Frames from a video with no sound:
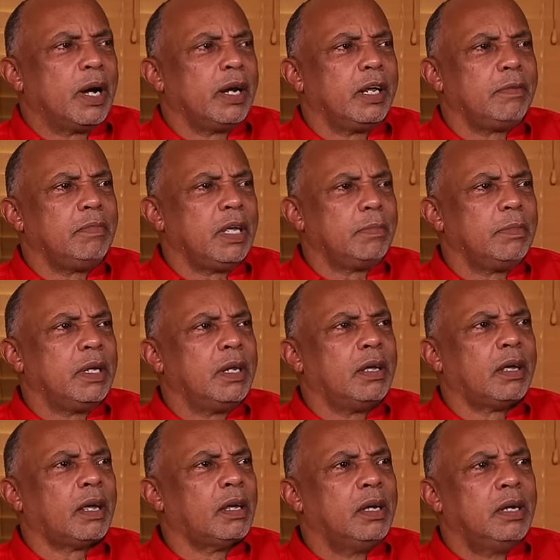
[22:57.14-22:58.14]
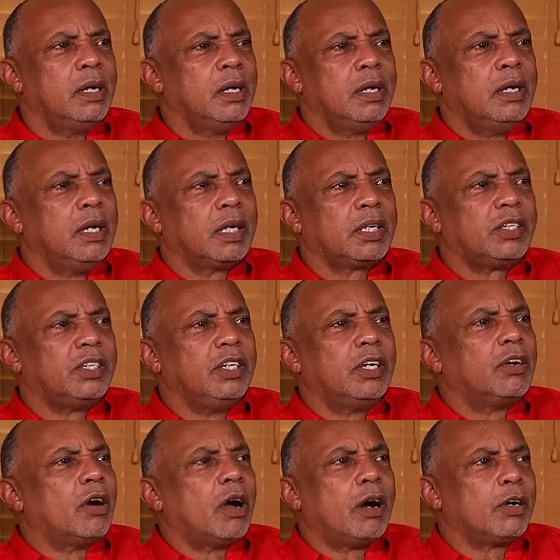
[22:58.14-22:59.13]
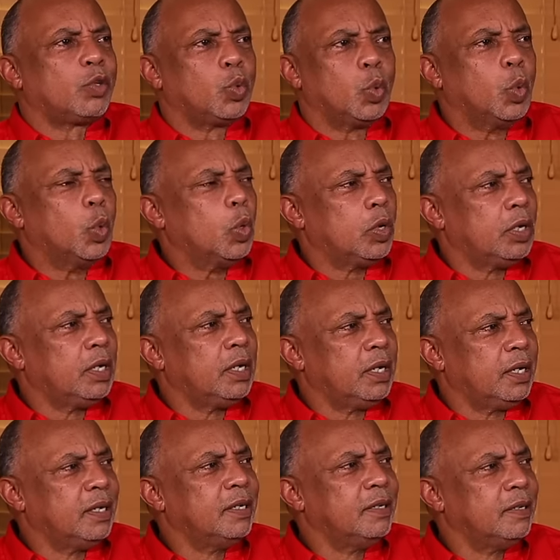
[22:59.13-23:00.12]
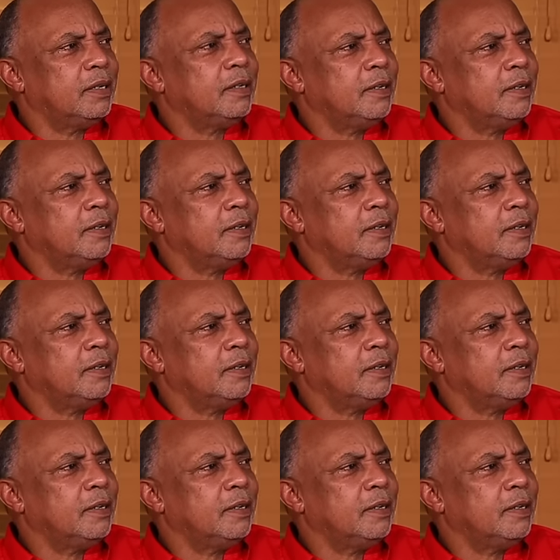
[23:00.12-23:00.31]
on it, maybe the next year or two. But the sound was